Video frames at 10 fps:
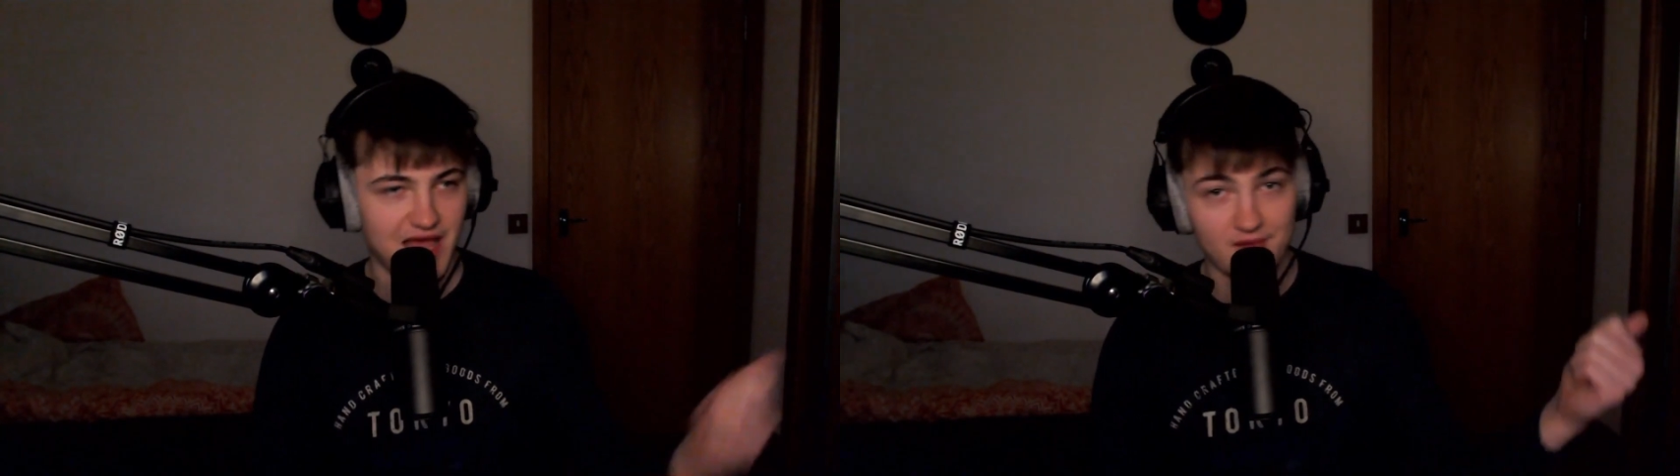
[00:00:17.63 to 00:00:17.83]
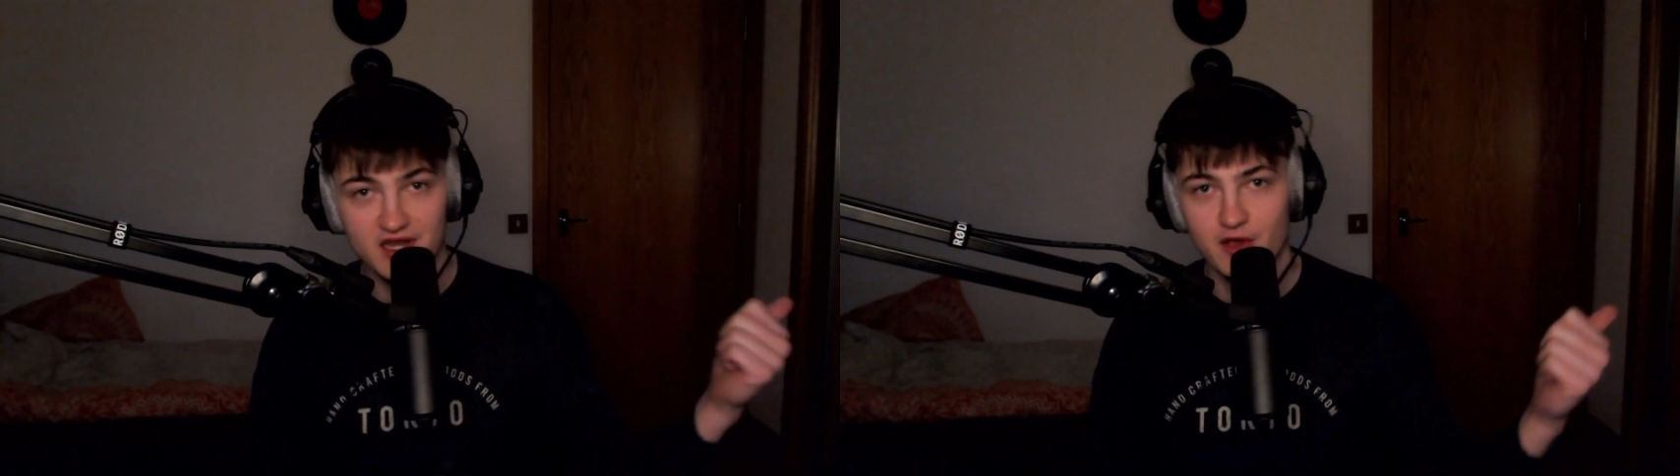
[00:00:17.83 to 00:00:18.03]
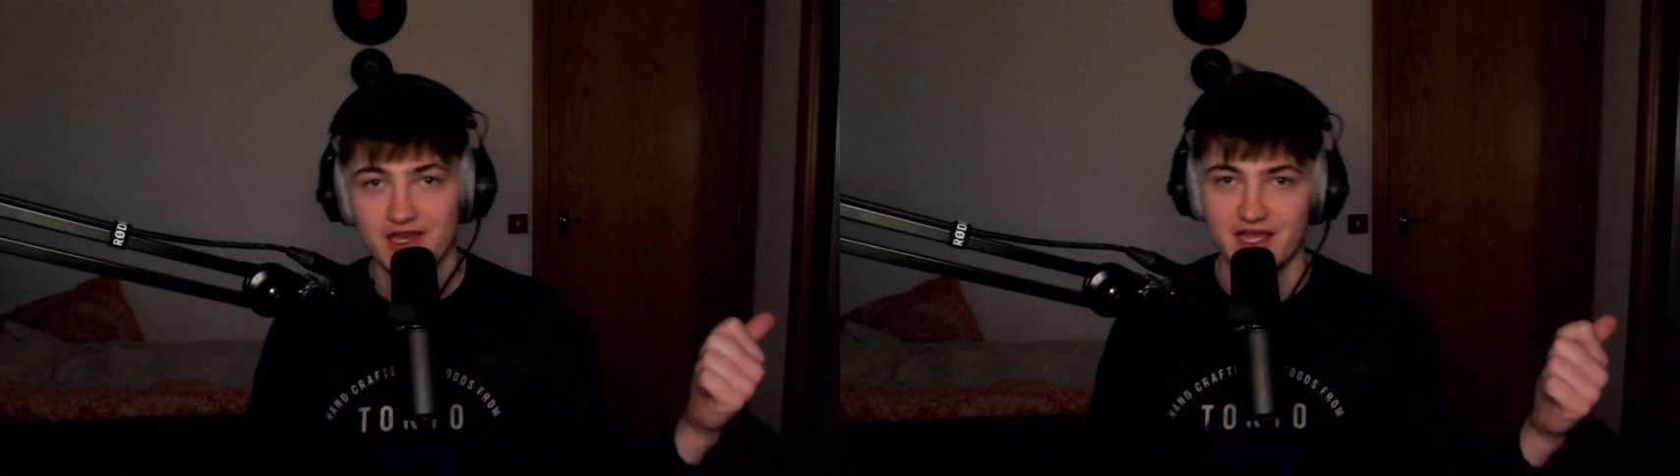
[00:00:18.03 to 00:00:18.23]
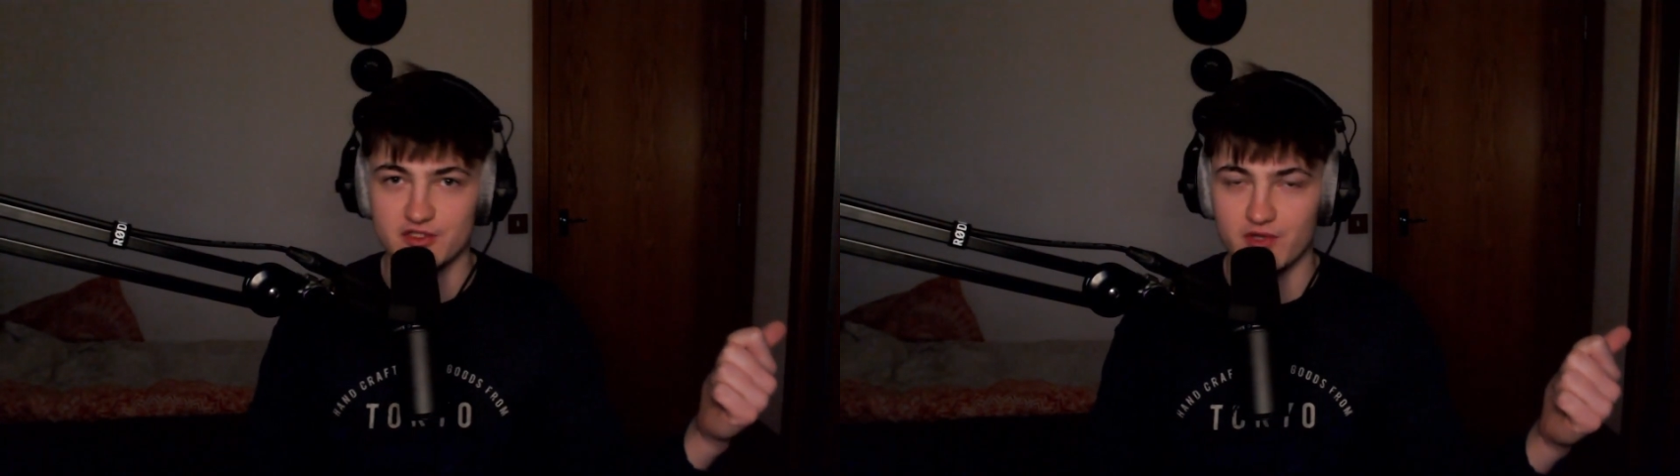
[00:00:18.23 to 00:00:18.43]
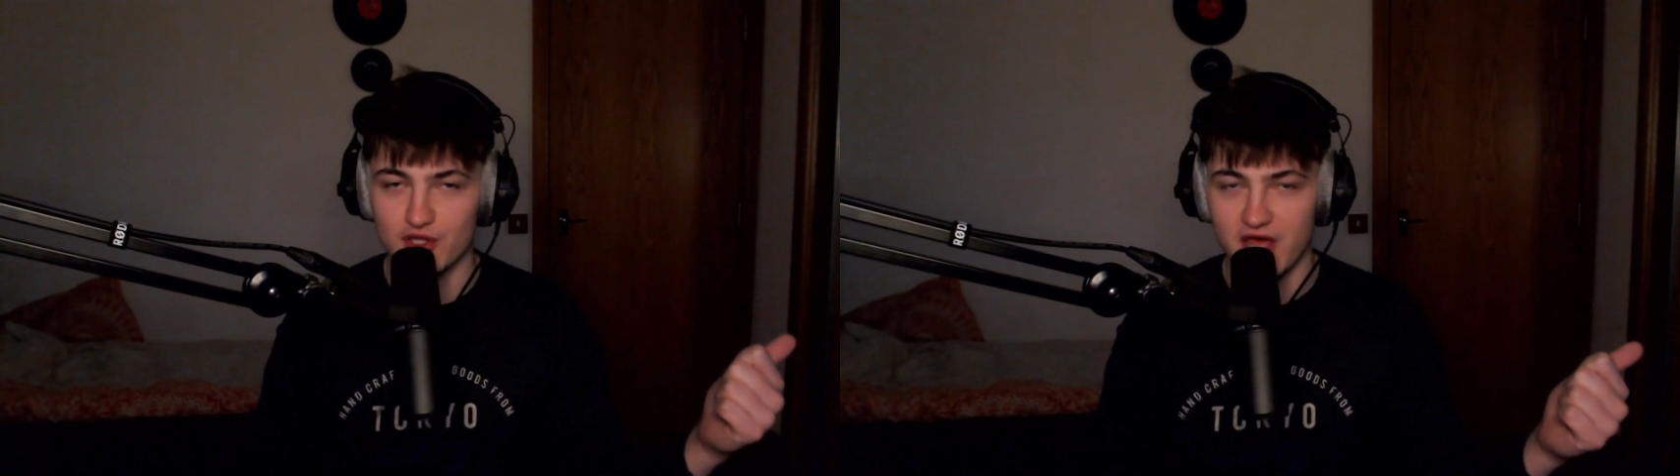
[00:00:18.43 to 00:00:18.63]
Am I now an
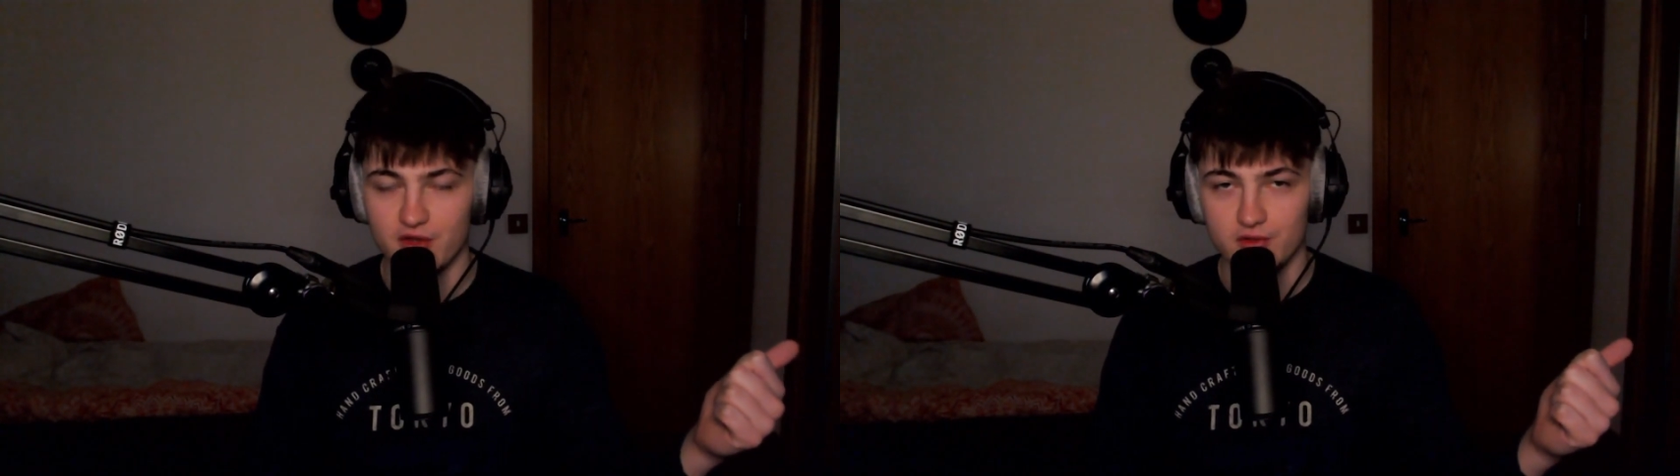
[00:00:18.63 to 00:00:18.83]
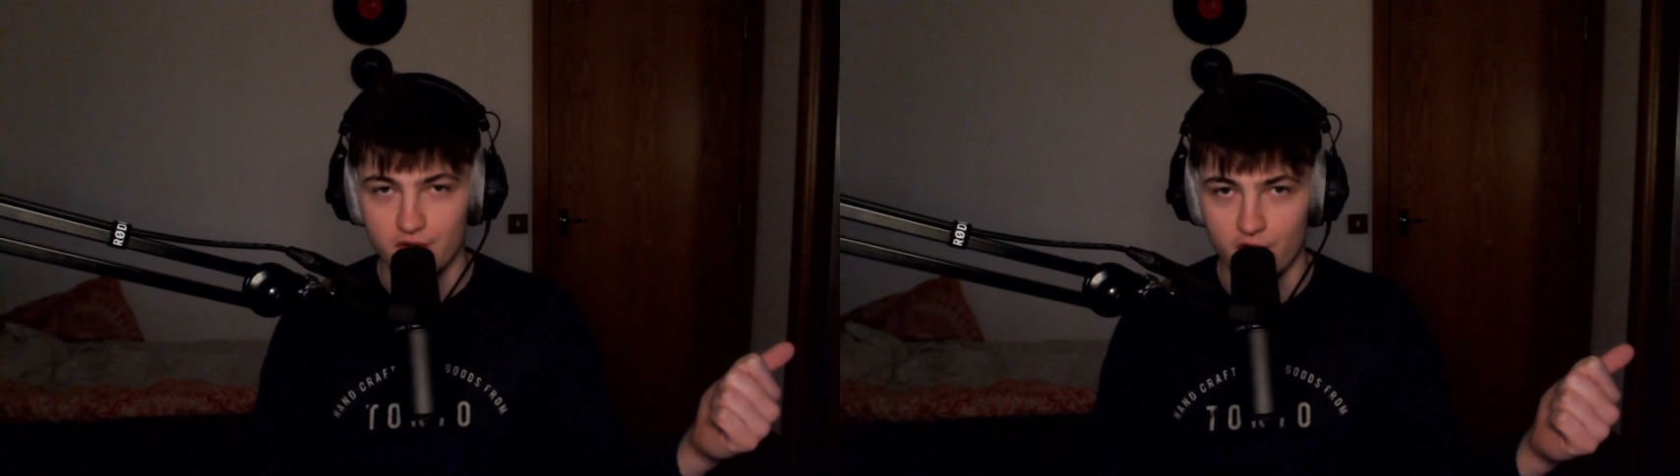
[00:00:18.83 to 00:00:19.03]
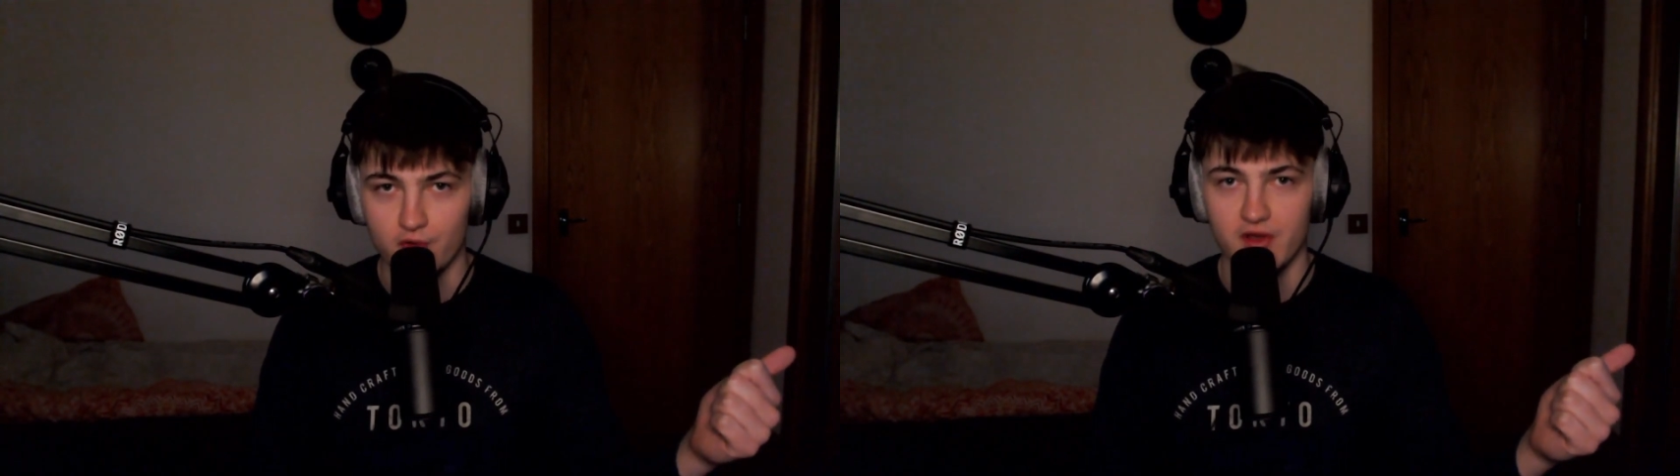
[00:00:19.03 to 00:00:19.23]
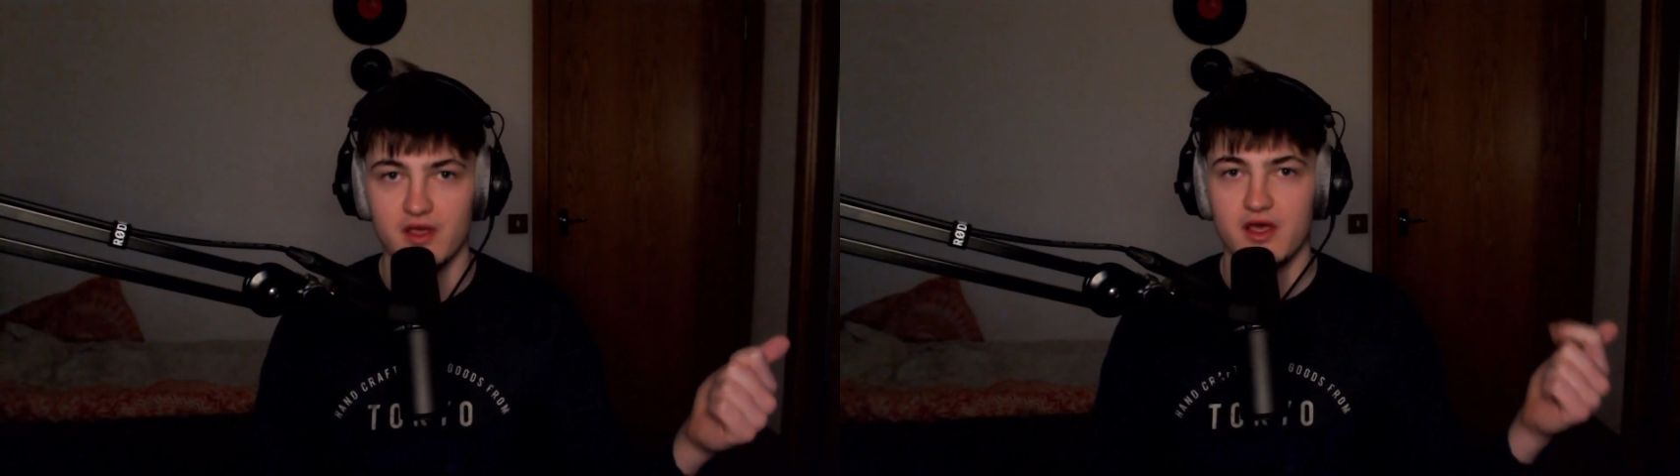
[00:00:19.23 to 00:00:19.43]
Elden Ring channel? No.